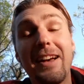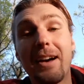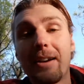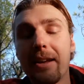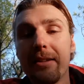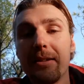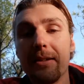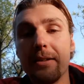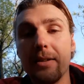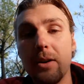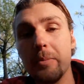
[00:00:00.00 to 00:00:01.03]

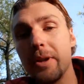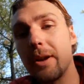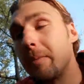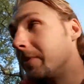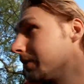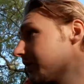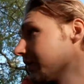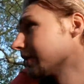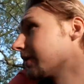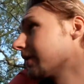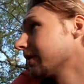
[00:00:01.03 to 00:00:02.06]
Another herb that I'm
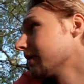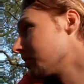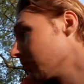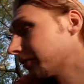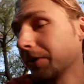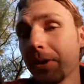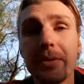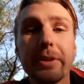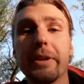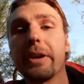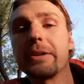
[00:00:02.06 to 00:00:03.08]
using more
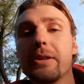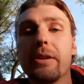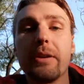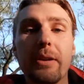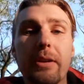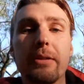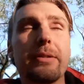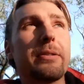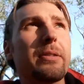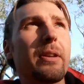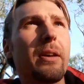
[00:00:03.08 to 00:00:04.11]
frequently actually,
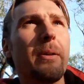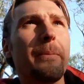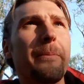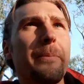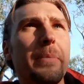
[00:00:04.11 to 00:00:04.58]
it's um,